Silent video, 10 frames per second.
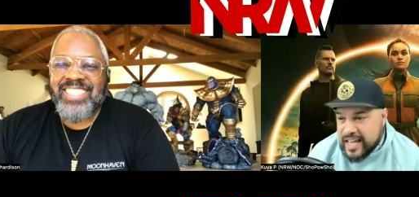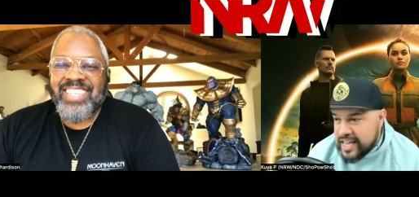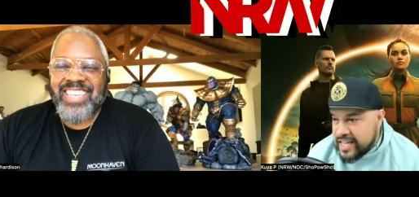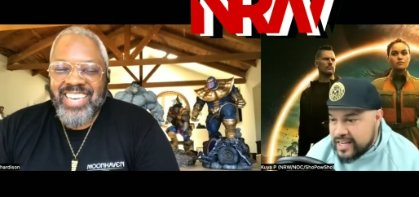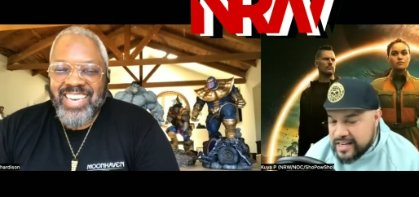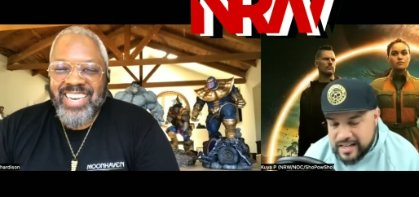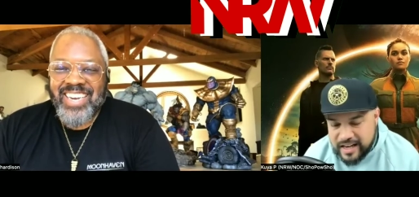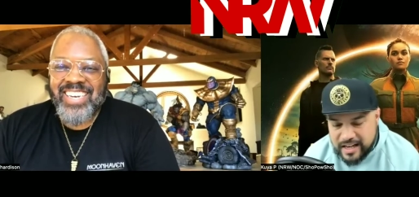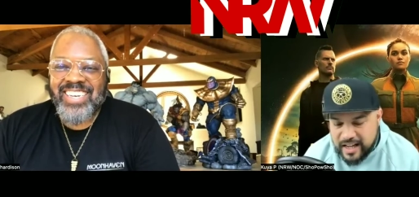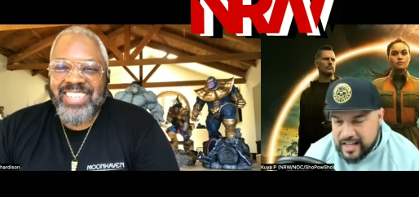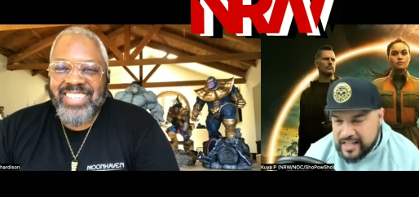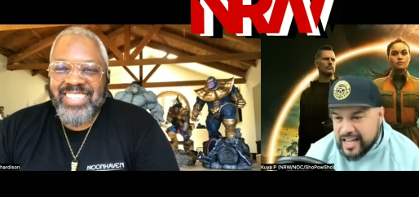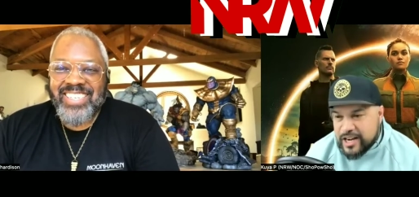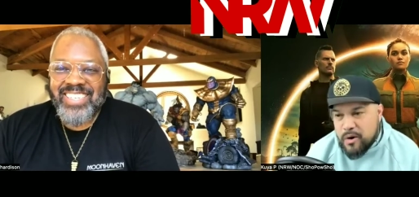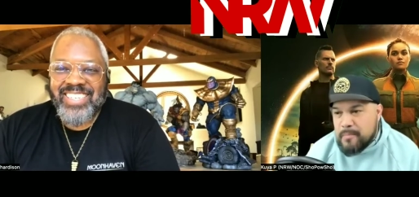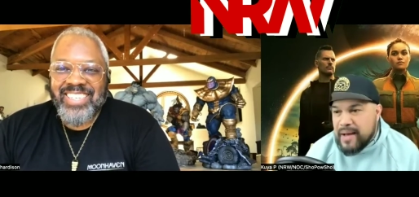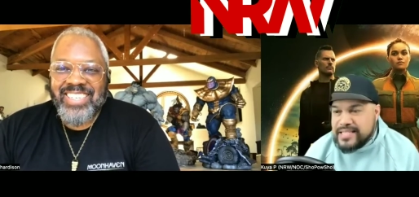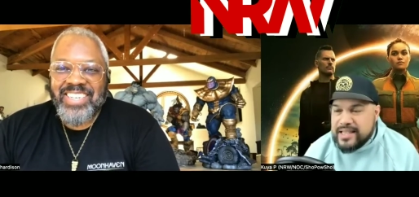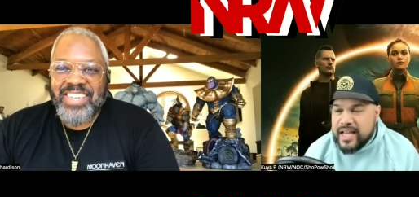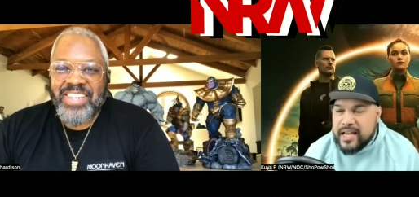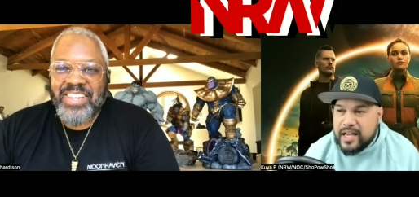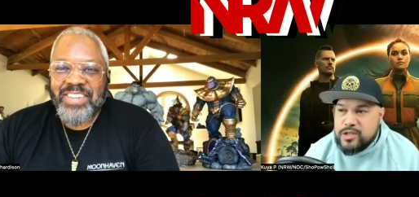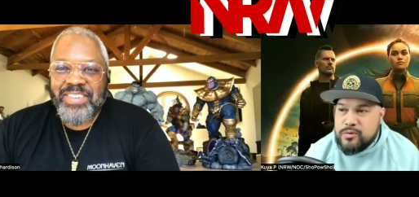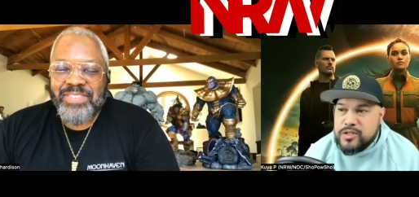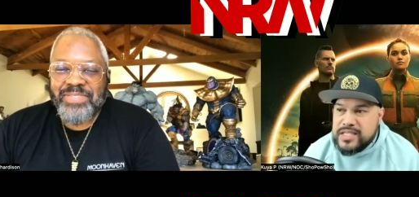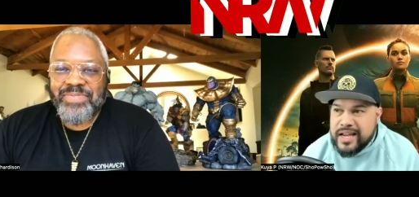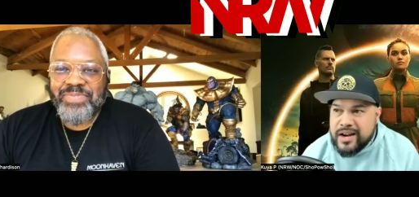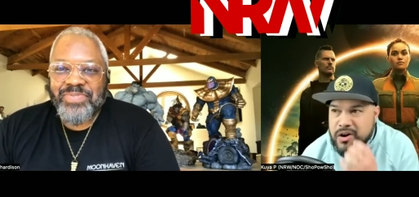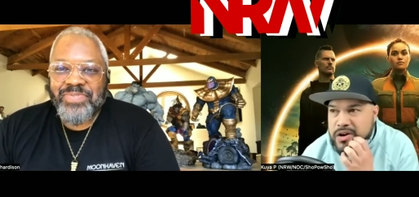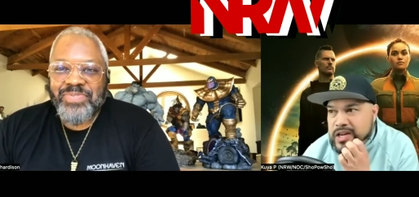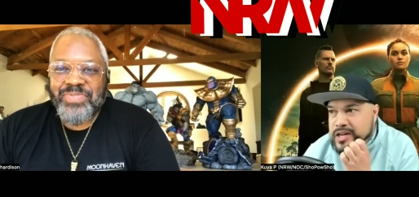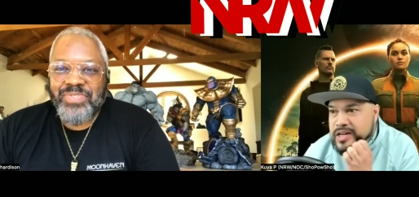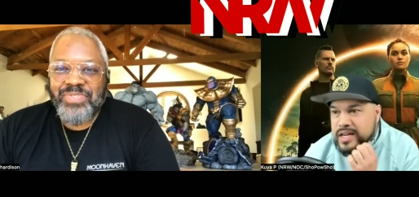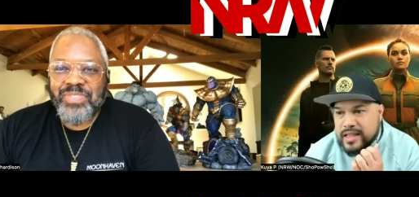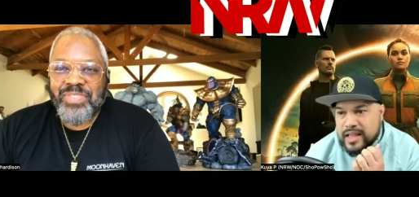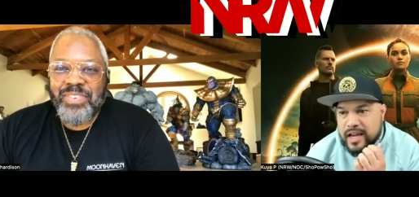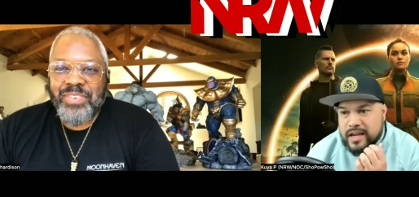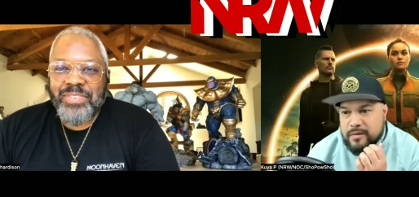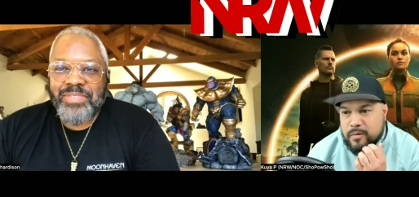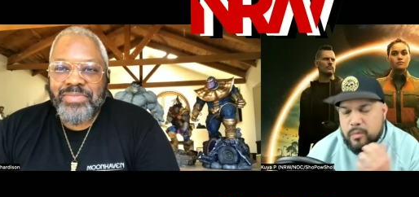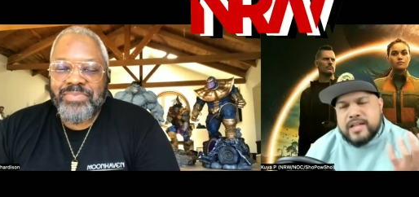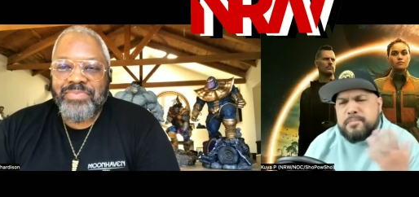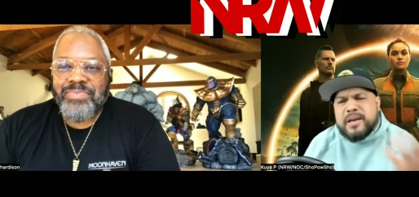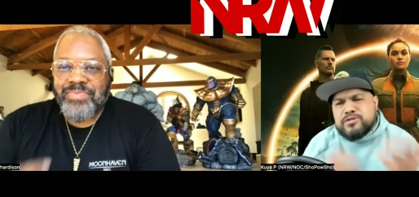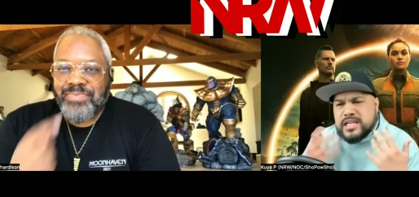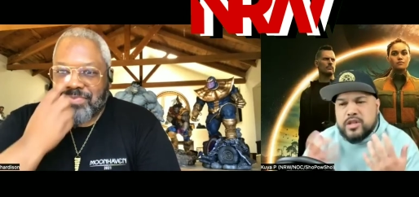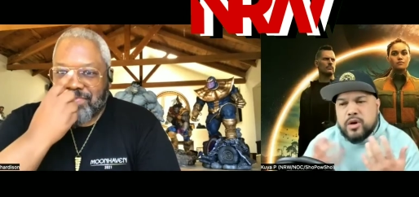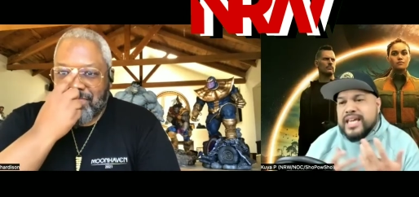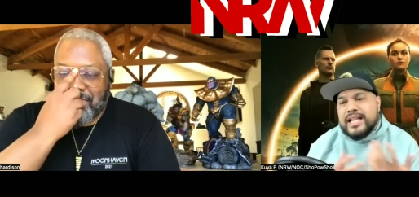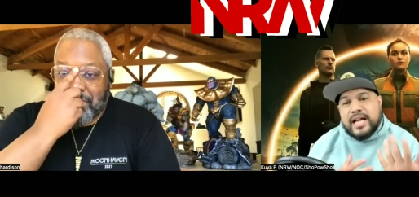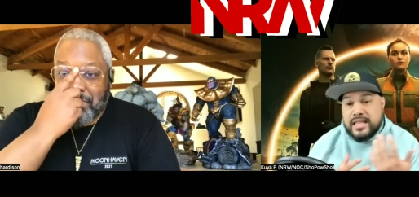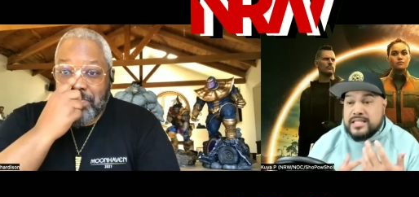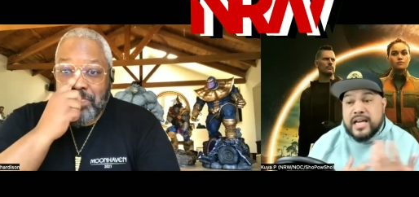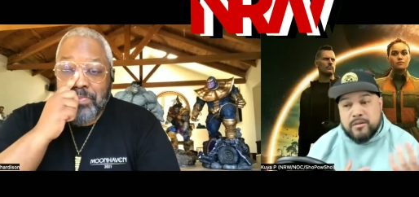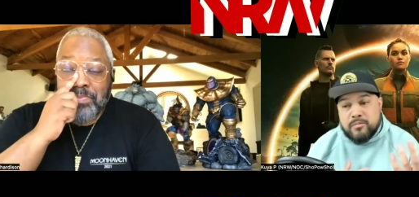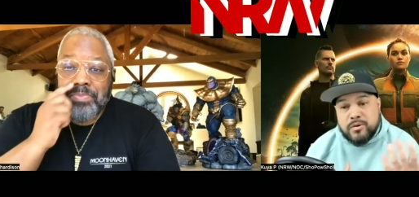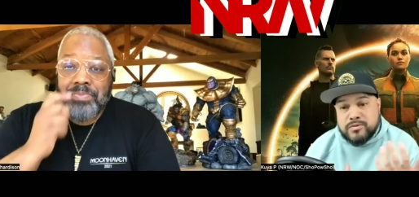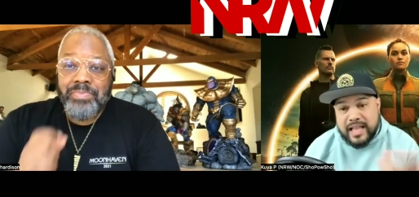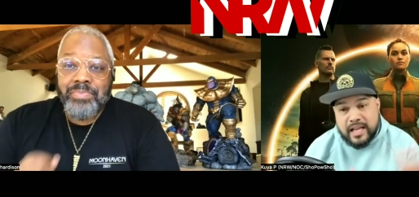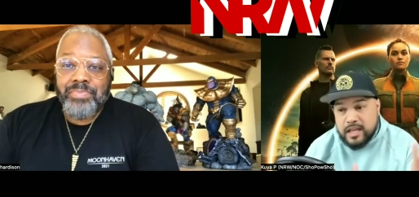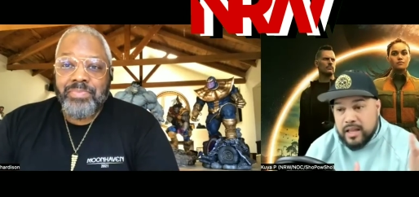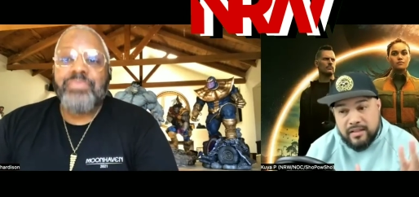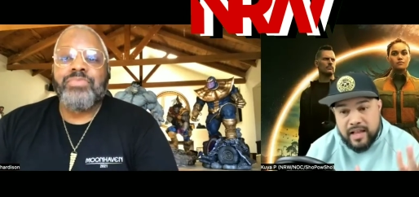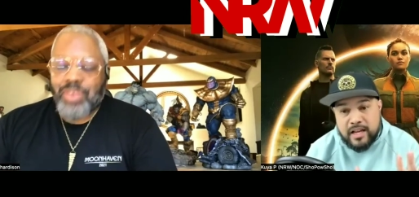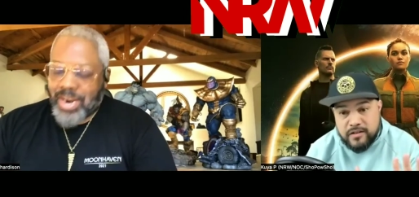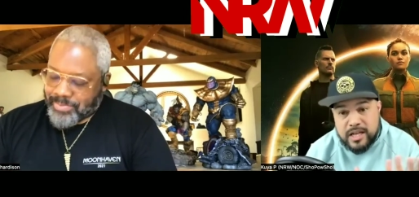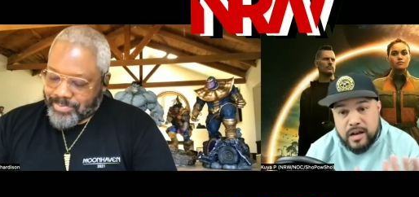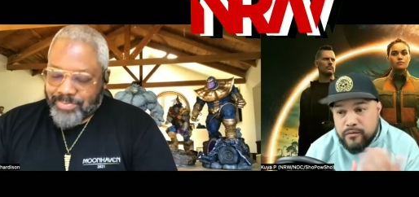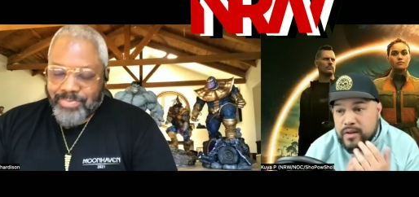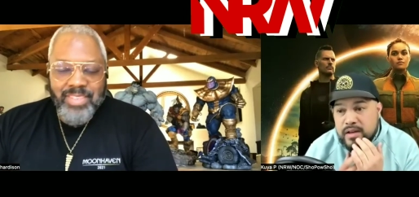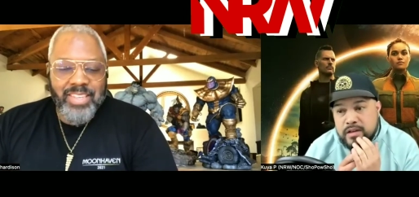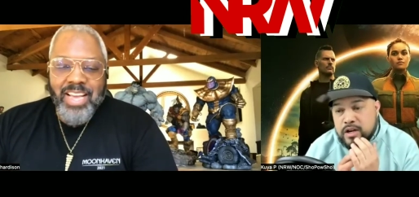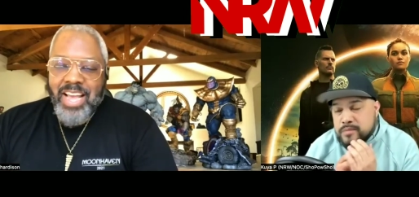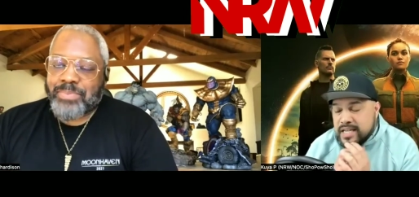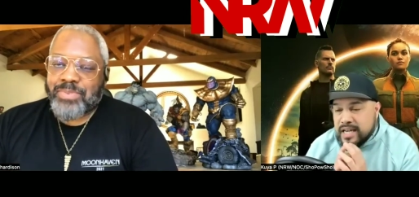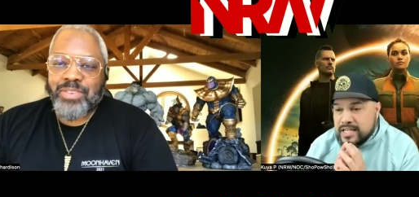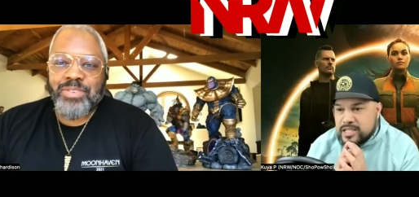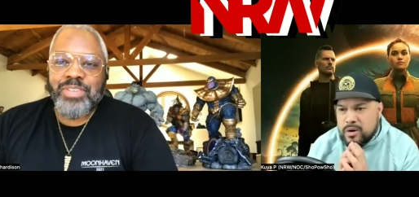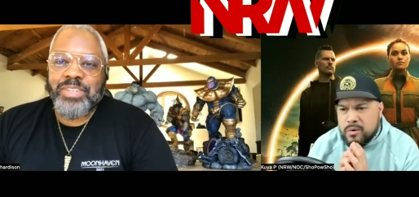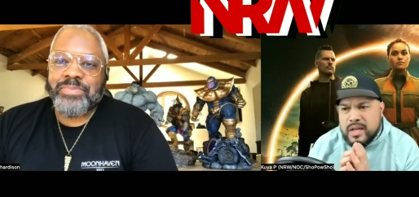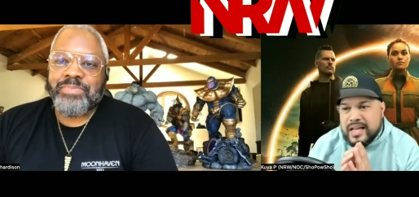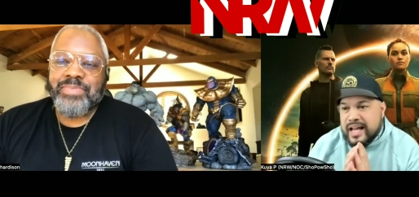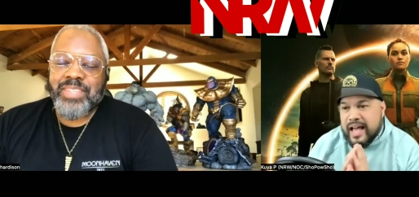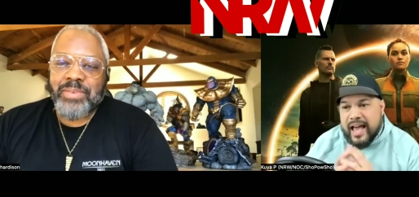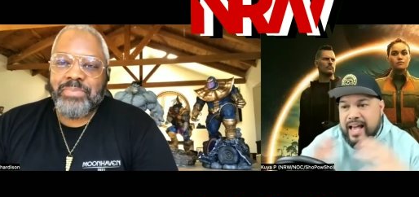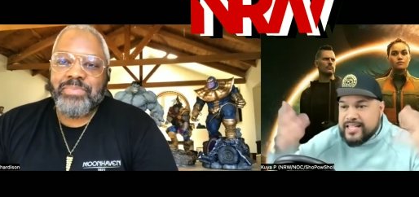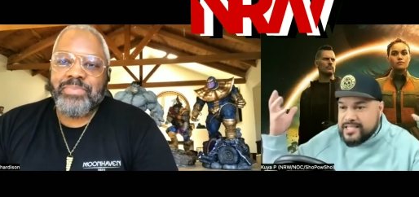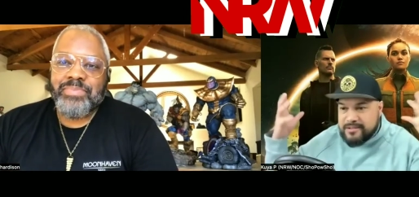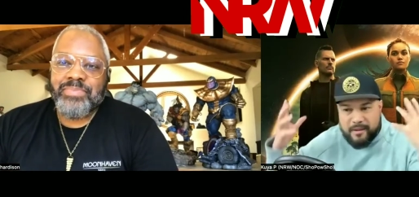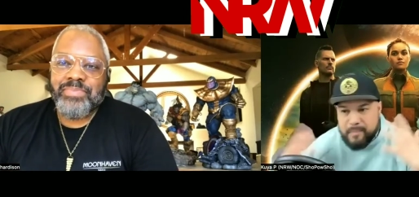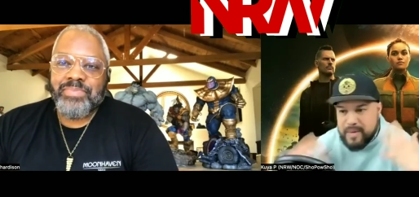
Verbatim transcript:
Speaker 1: And yeah. again, going back to like as you were saying earlier, like we as POCs don't get a lot of these kind of roles, like like yourself. Right. You know what I'm Absolutely. saying? So yep. as a